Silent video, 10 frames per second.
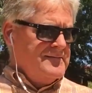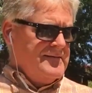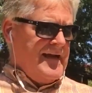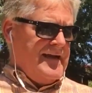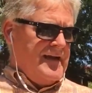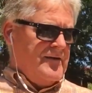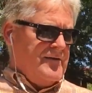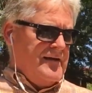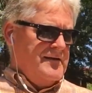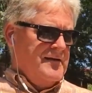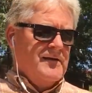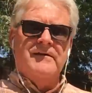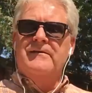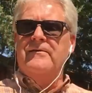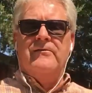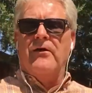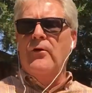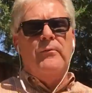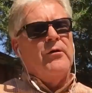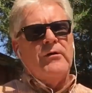Danny agreed.
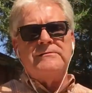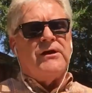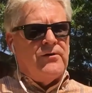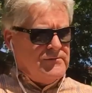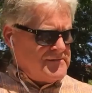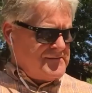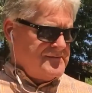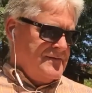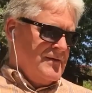"No more jokes."